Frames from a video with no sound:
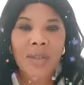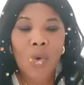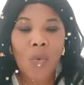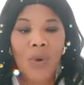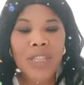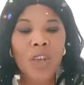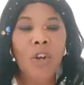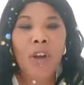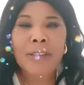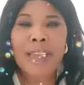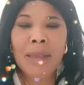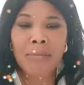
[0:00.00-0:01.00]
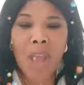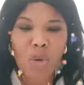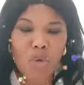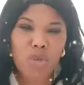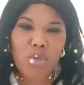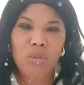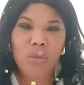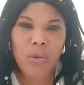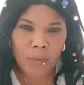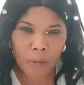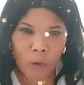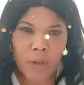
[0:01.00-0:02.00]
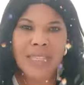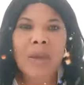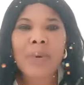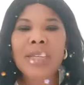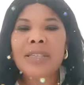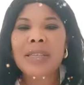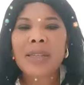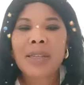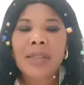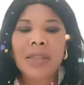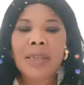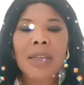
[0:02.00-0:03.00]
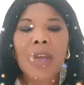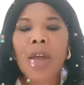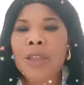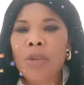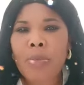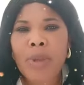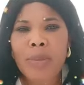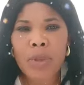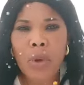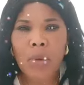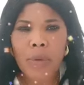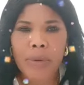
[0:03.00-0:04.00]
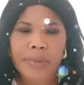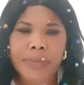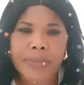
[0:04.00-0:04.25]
What you concern Bekus? Concern what he Edo babe talk?